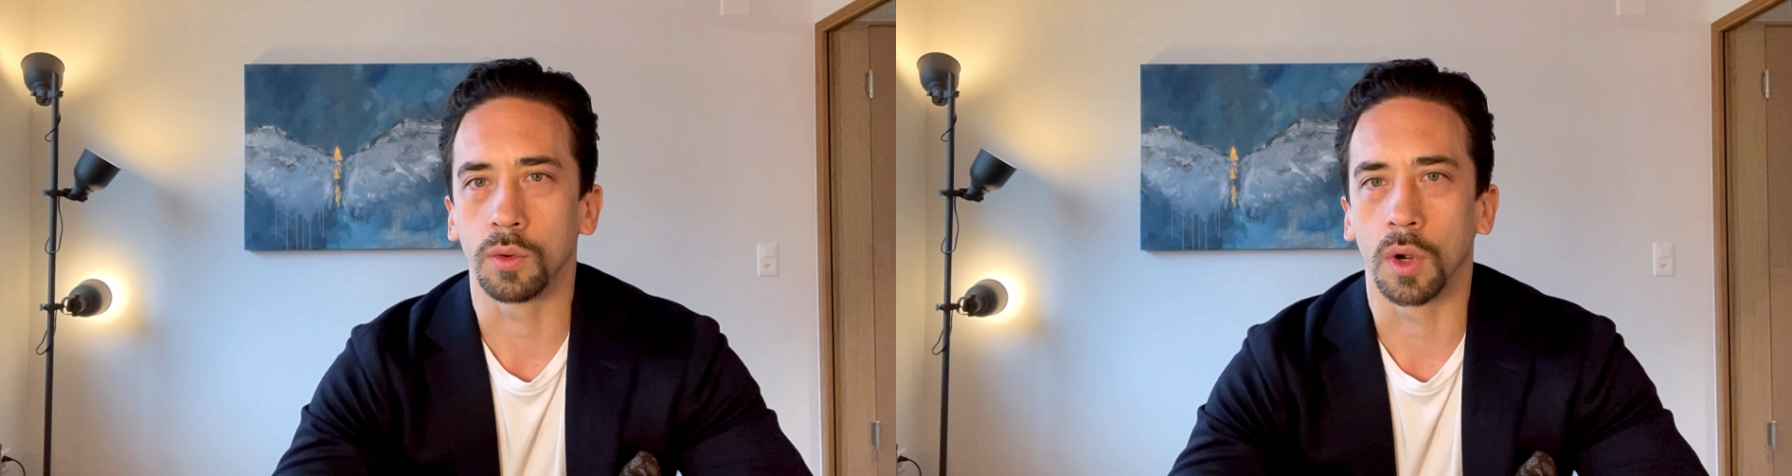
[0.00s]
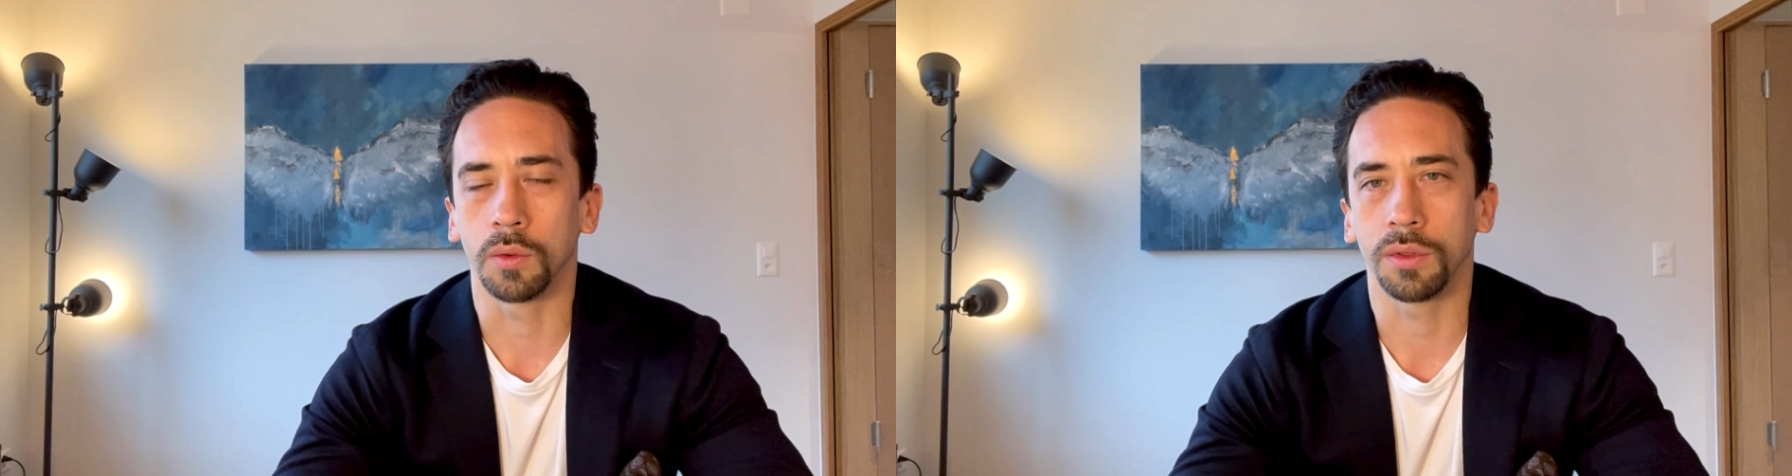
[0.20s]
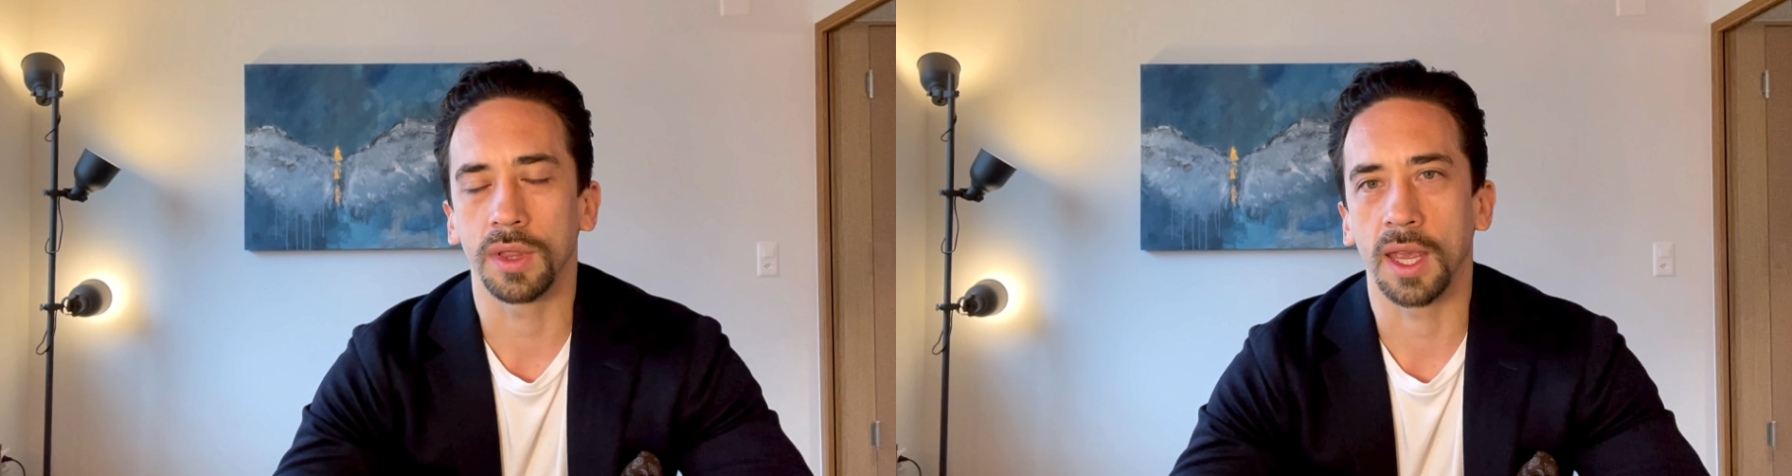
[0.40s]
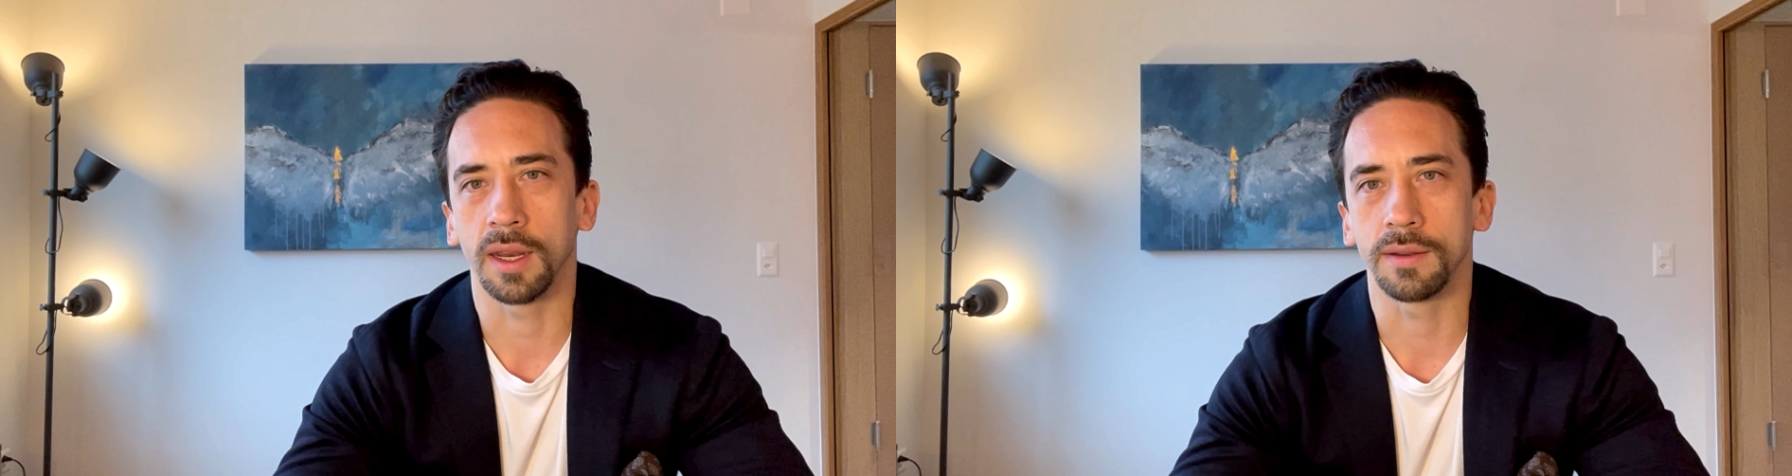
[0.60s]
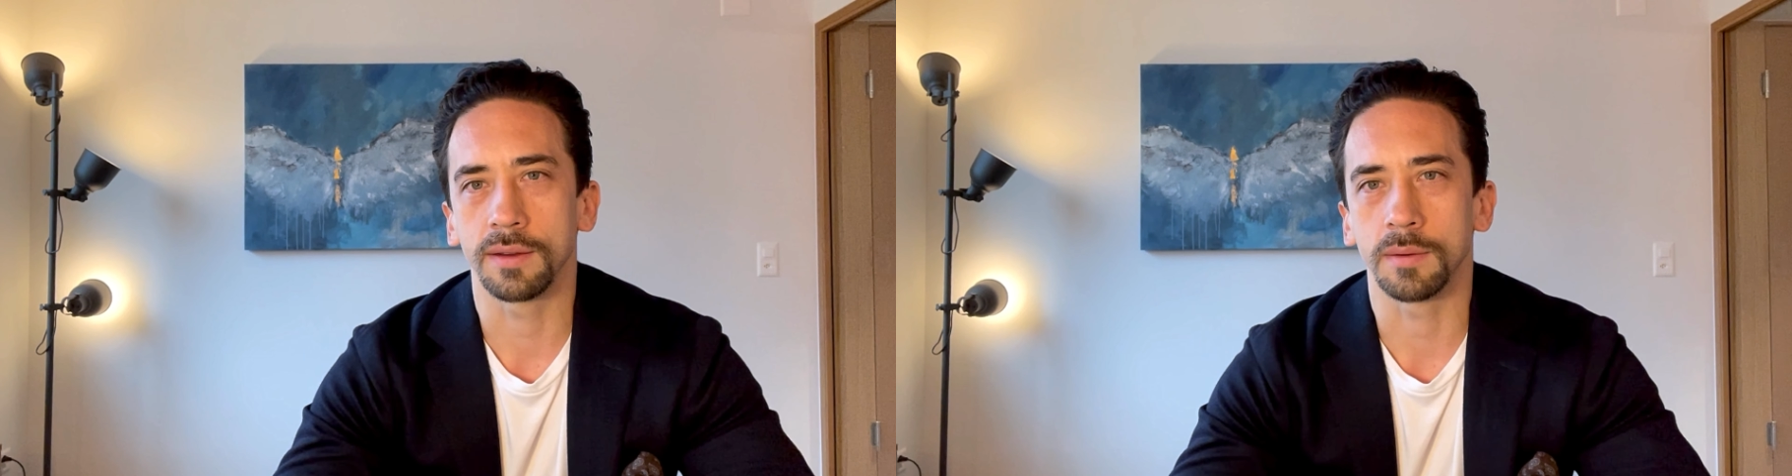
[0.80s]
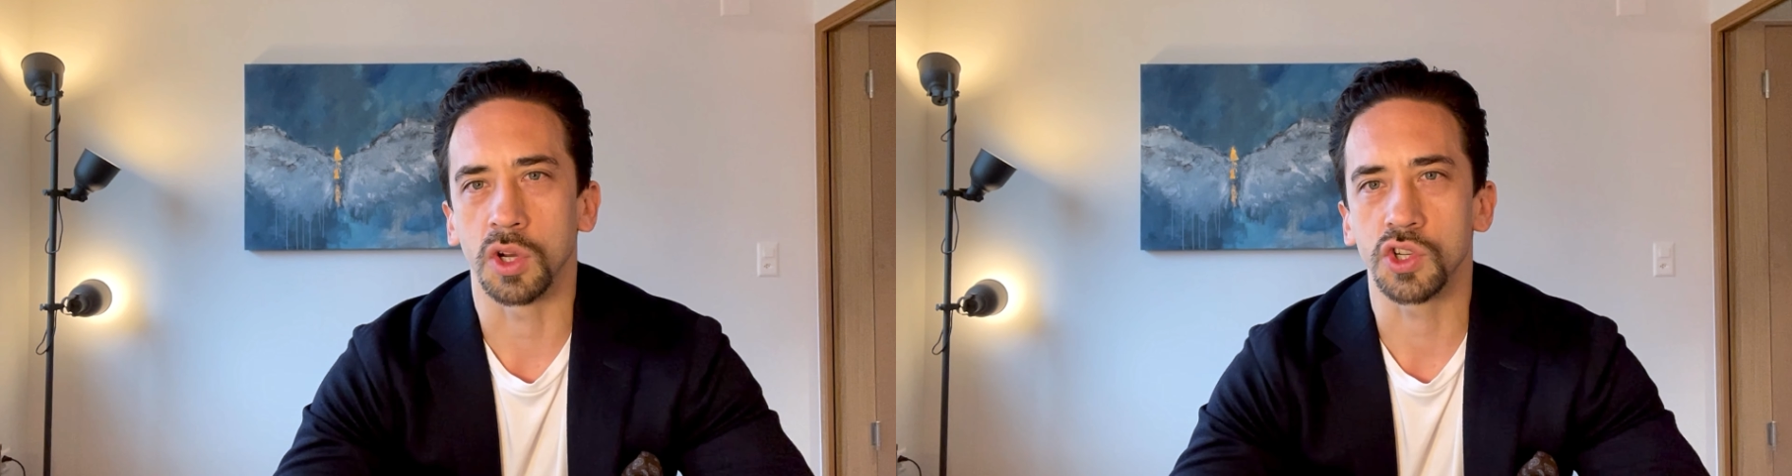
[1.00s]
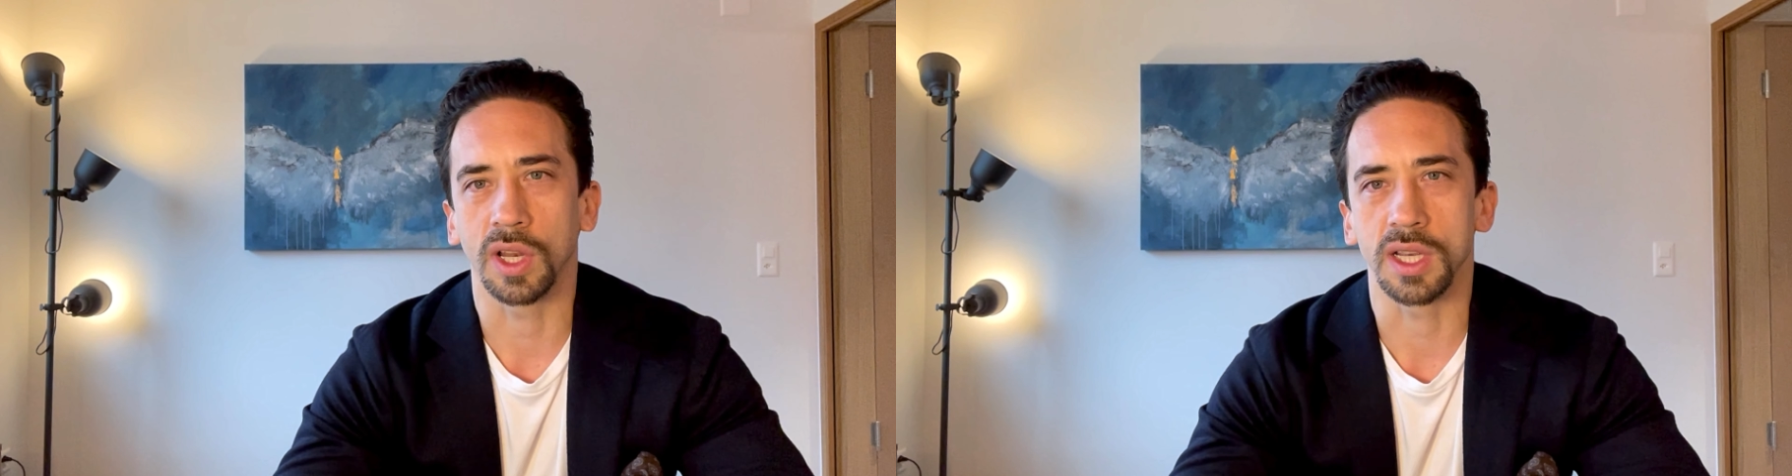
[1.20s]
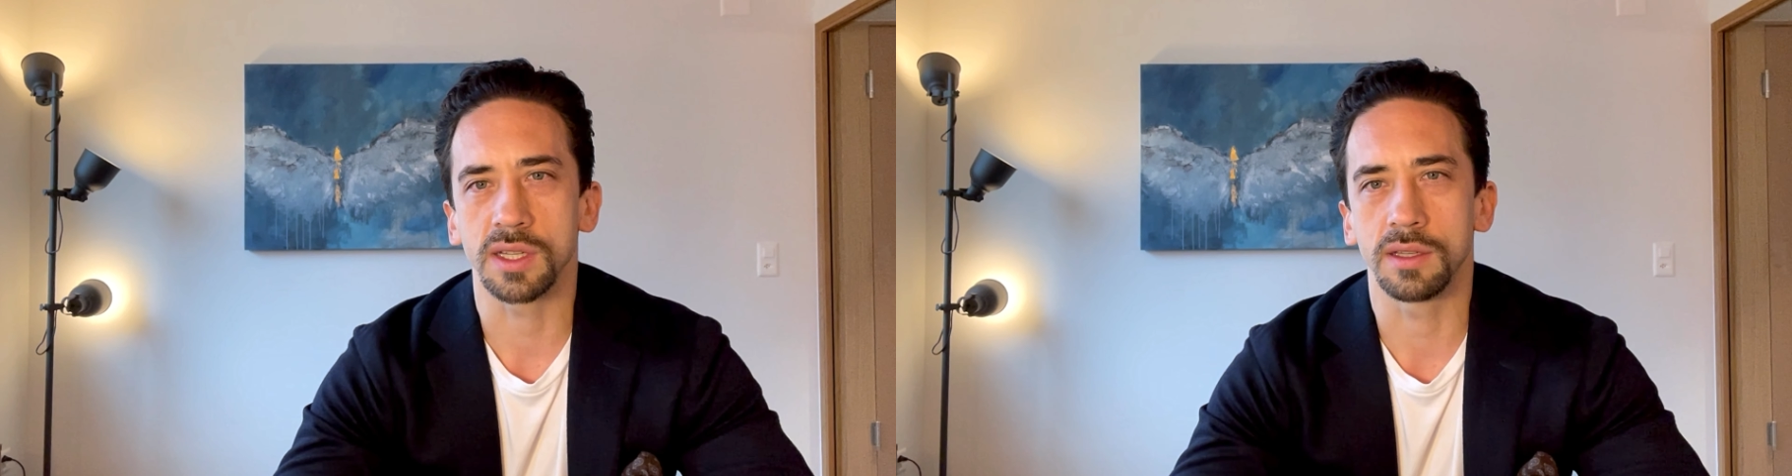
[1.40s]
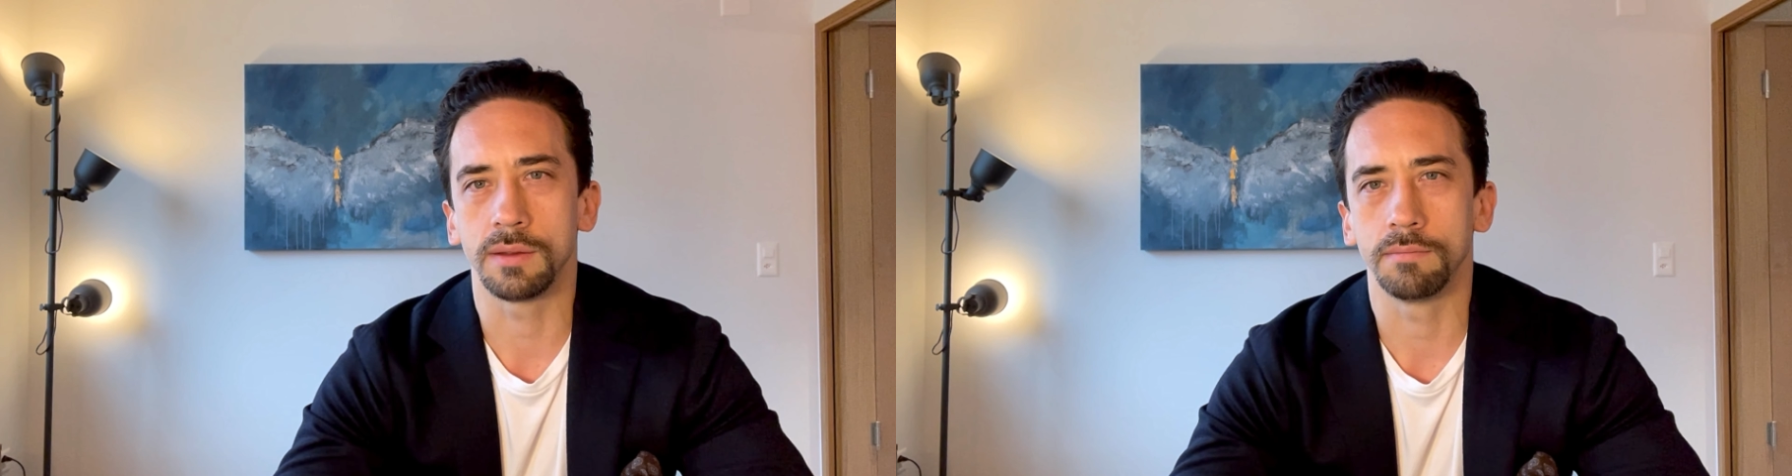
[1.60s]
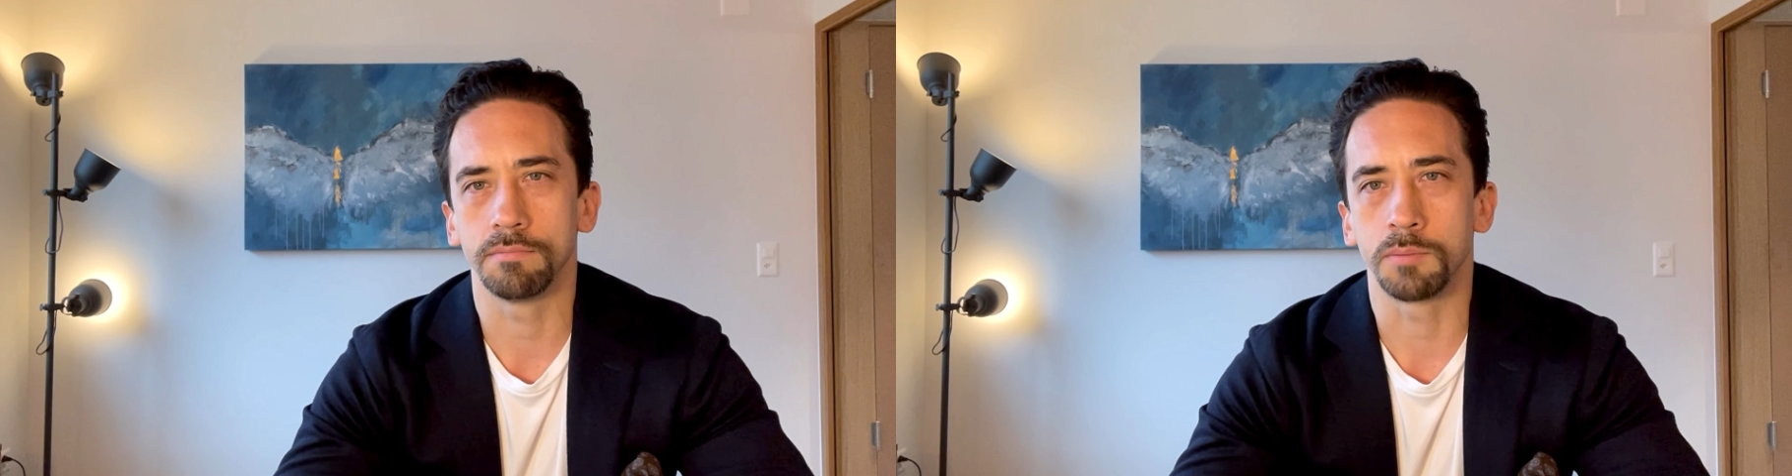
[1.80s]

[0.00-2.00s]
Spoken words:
growth and much less